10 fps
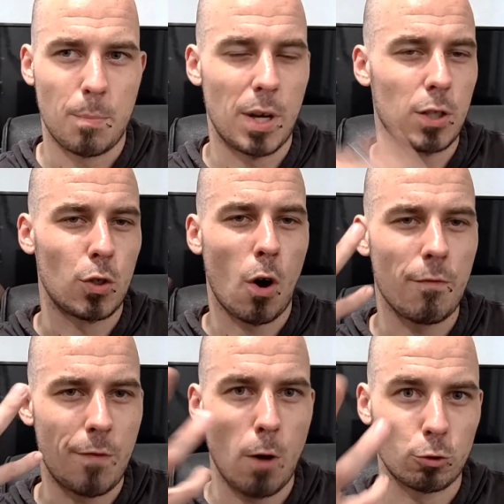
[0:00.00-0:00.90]
but it's
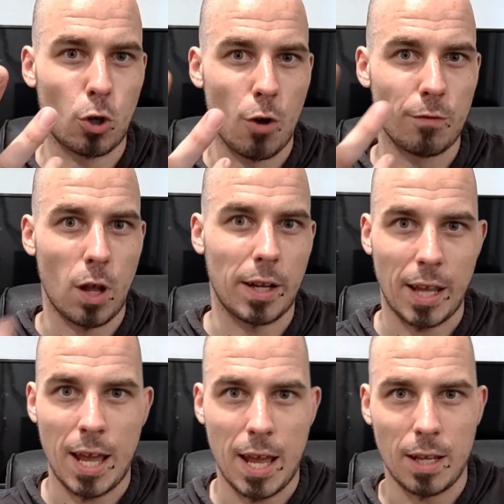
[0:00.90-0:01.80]
not Voltrove
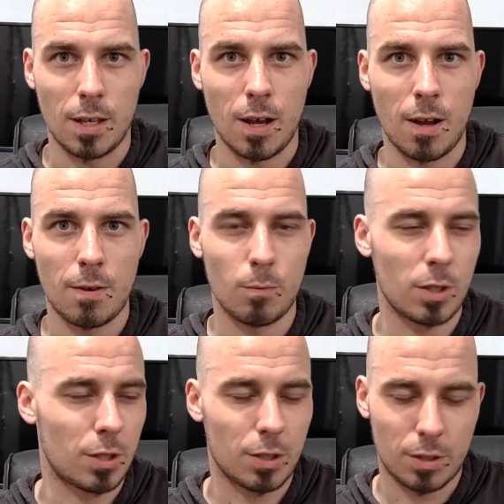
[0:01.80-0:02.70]
like air, you know,
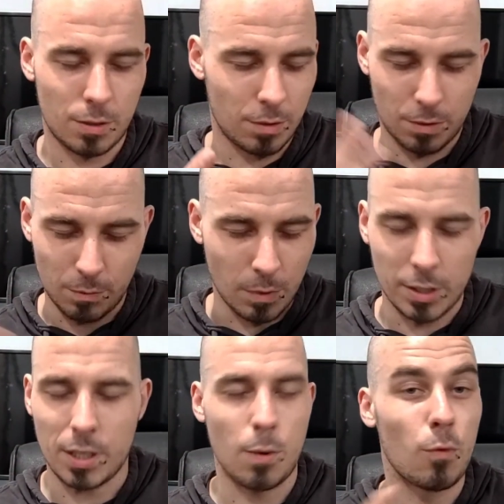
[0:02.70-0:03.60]
which
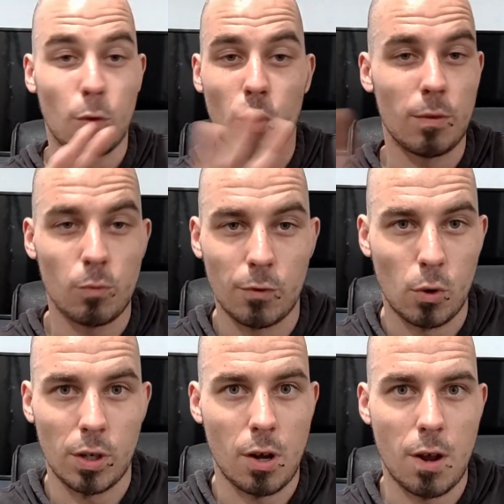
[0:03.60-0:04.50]
once again we've
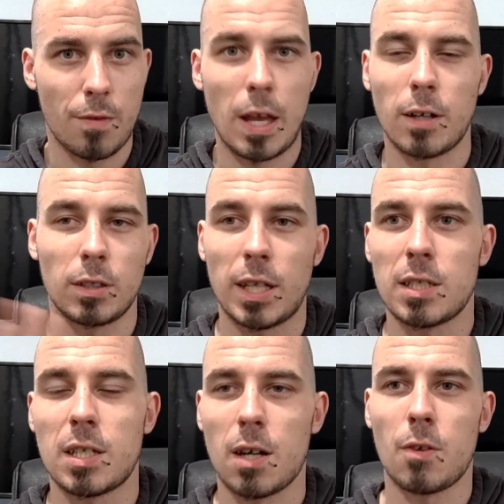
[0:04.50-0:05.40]
already gone over that. I could
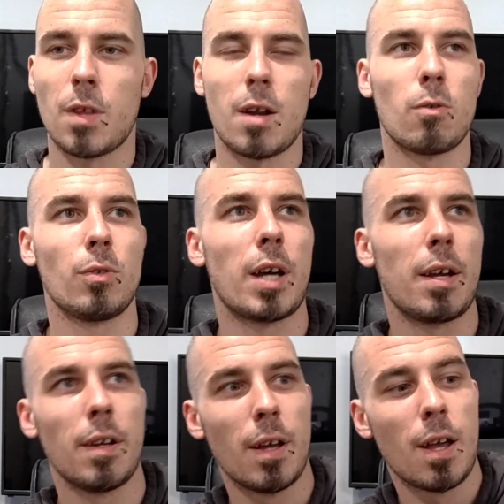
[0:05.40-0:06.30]
get stuck on that all day.